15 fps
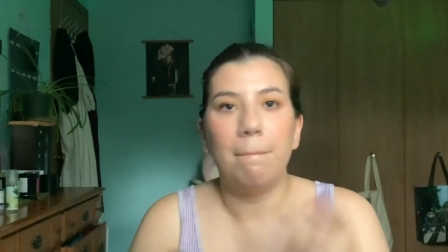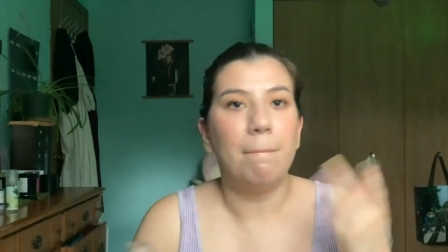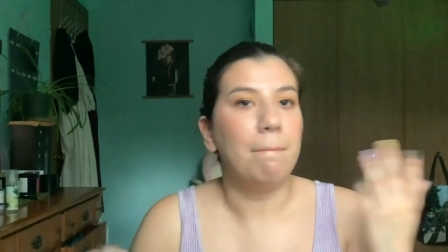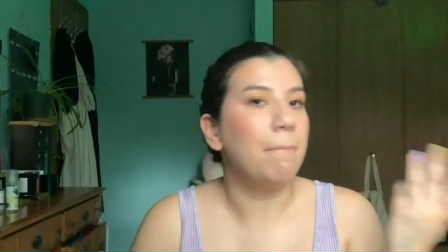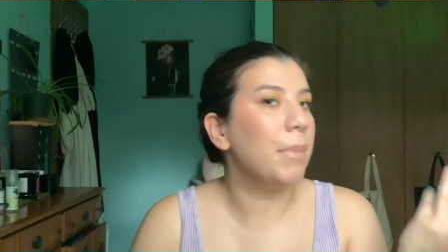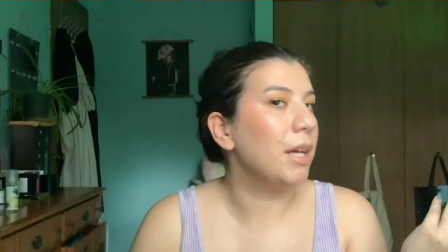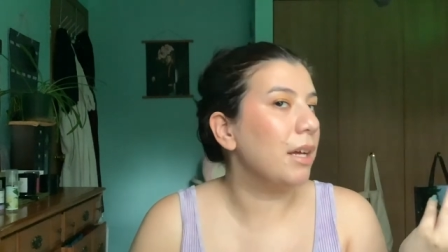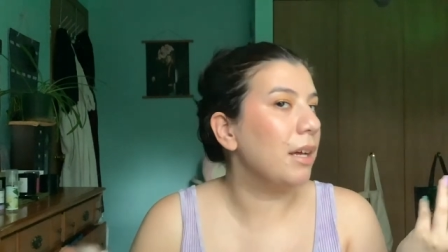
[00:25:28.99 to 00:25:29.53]

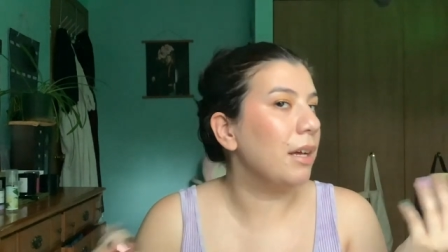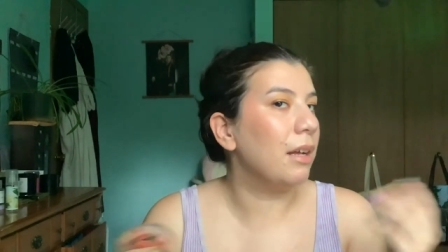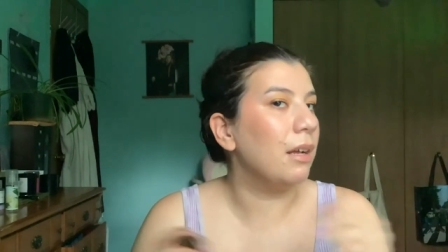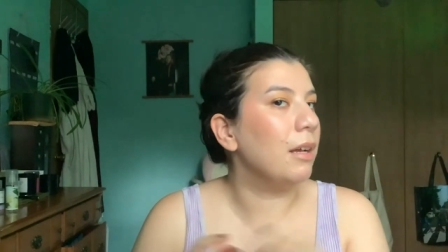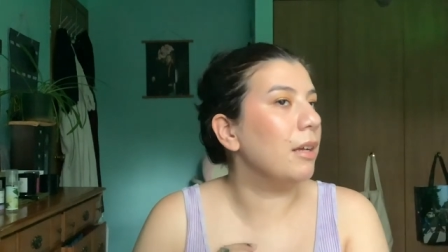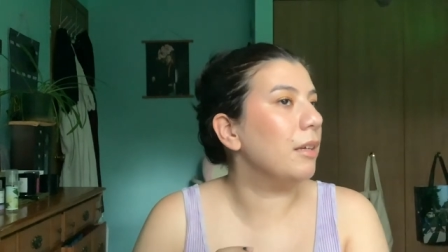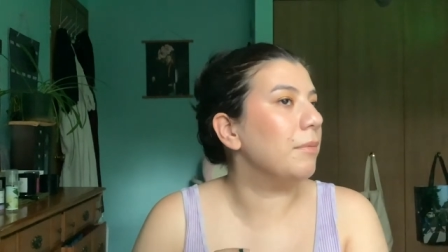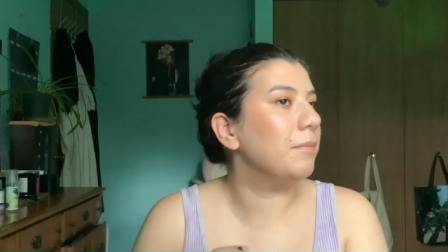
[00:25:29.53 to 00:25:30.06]

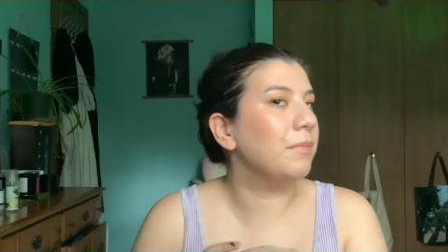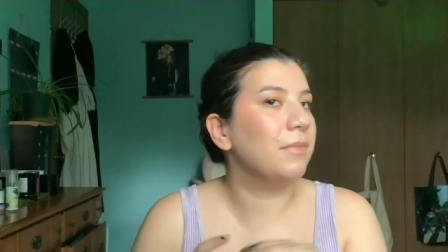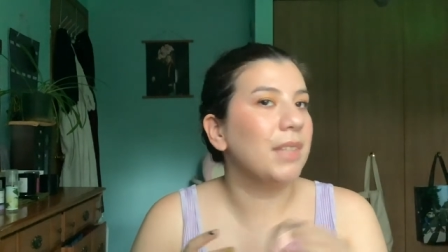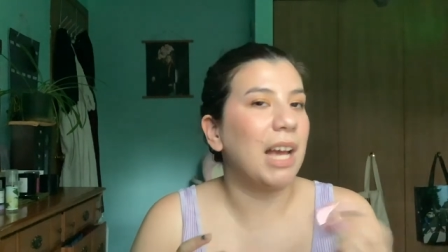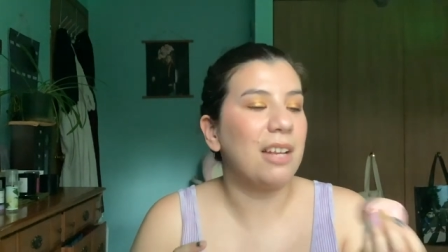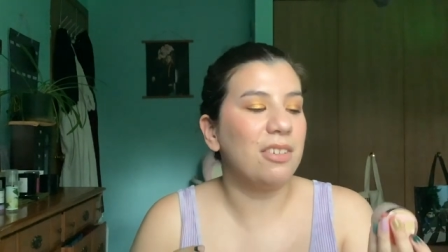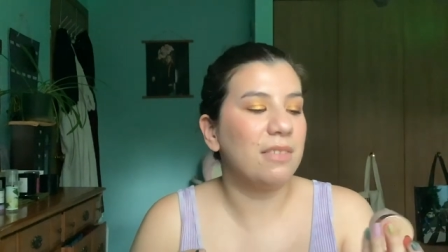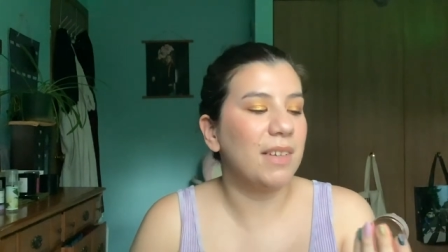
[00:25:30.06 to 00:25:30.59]
But
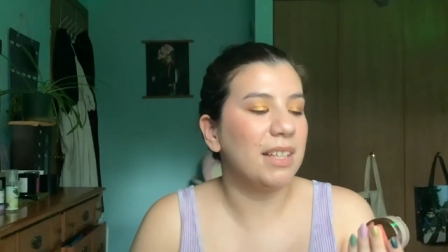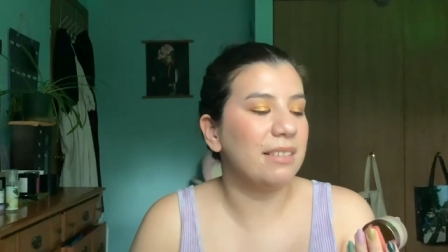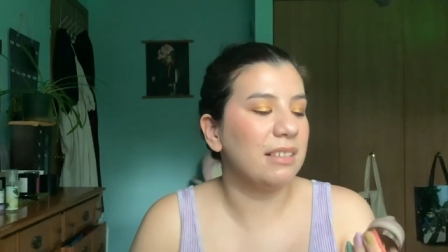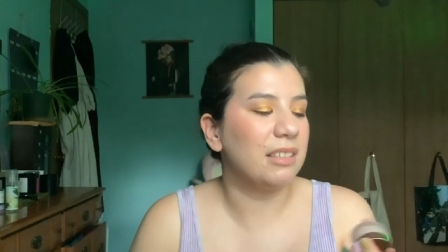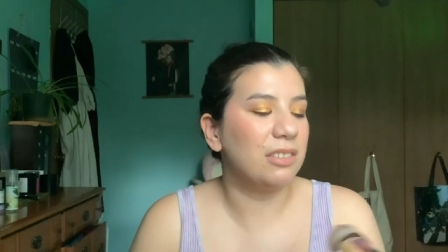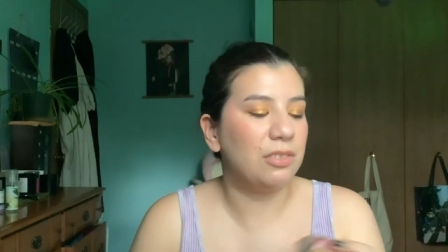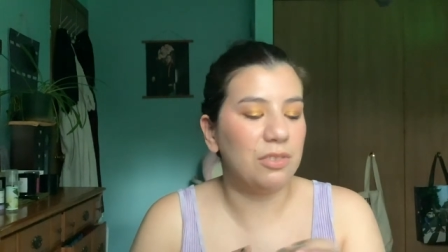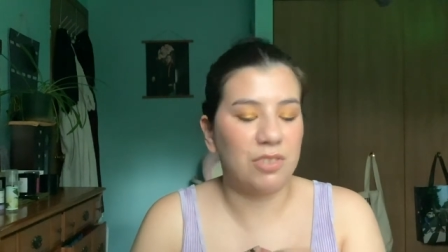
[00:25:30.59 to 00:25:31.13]
I just find it's a
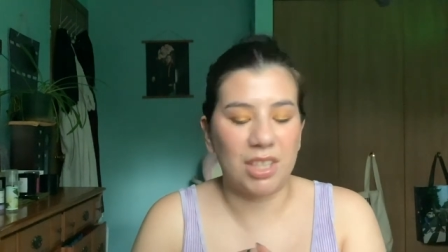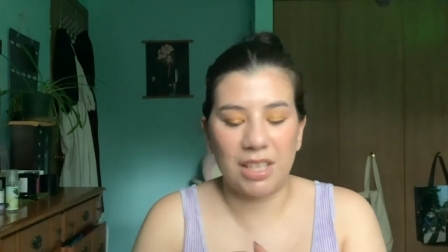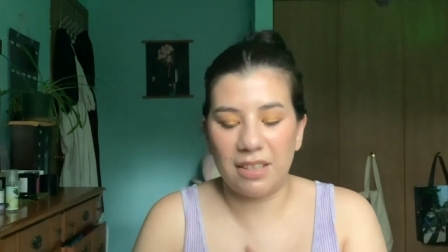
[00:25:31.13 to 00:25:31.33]
little too chunky.